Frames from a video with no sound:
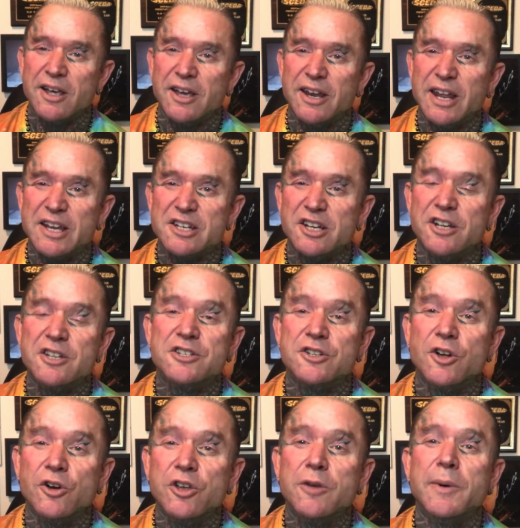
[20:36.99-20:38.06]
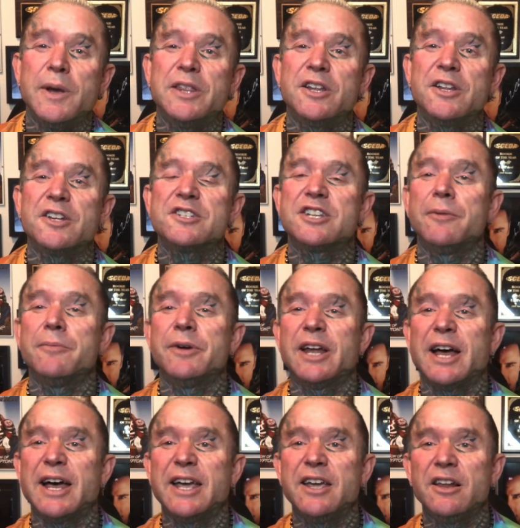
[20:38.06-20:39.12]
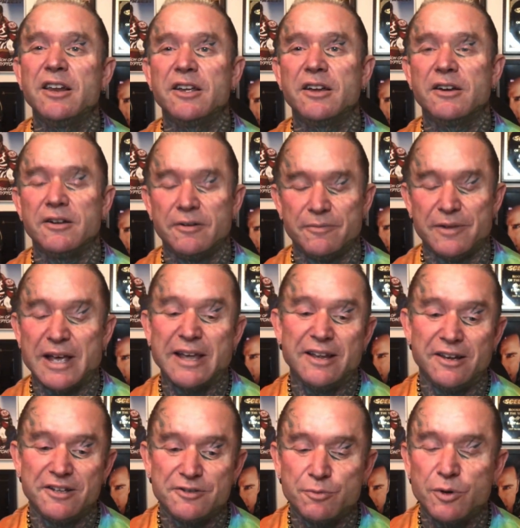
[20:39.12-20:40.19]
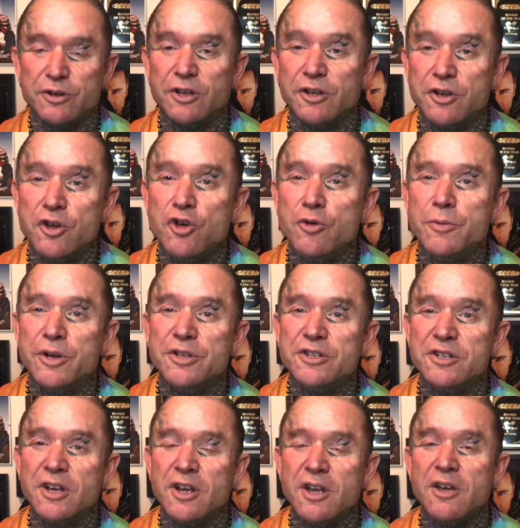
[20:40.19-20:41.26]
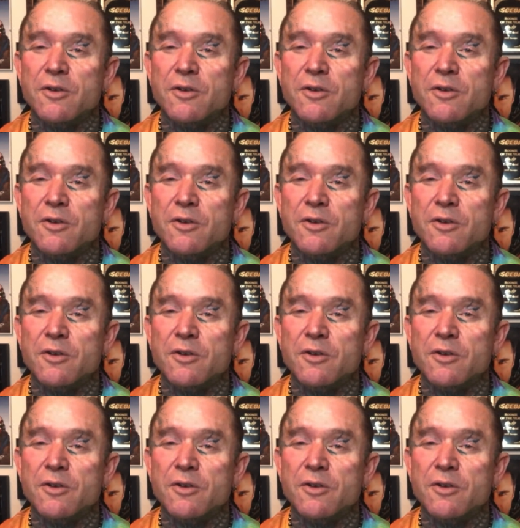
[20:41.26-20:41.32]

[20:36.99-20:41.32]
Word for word: And actually, it's documented that some of the alien, um, aliens, the humans,